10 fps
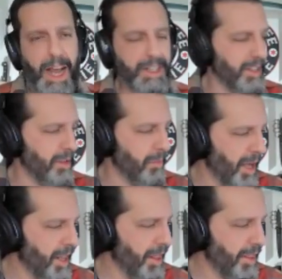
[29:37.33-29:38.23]
Actually,
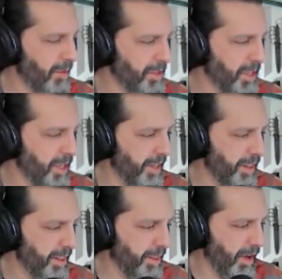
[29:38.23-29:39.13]
my thumb stud
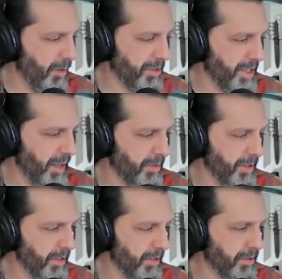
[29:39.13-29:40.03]
thought was that it
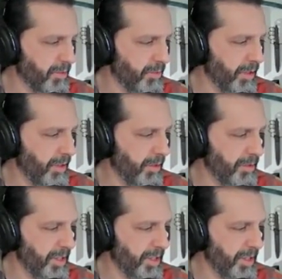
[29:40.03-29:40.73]
was a little too close